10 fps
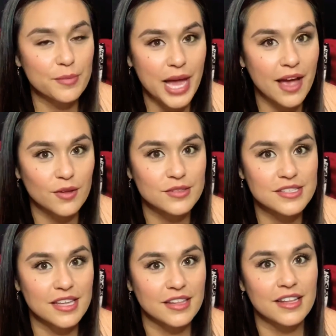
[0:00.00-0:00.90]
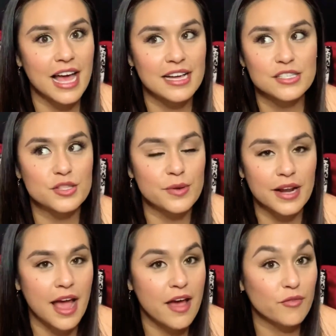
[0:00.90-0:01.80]
pounds in the last
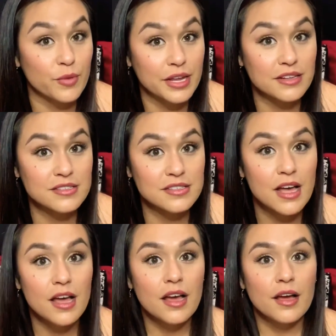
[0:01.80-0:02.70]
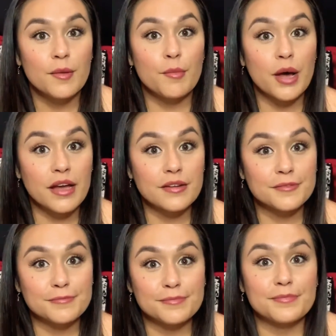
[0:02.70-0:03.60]
3.5 weeks, but
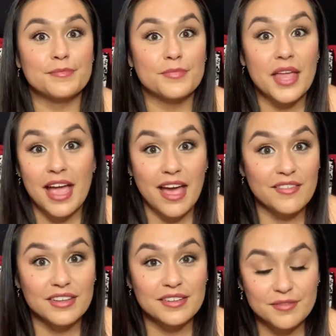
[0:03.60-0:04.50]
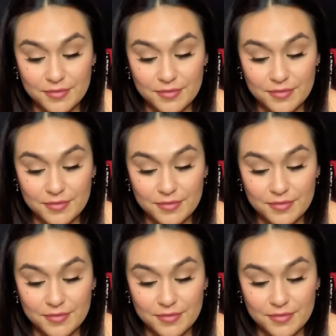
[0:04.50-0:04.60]
I haven't.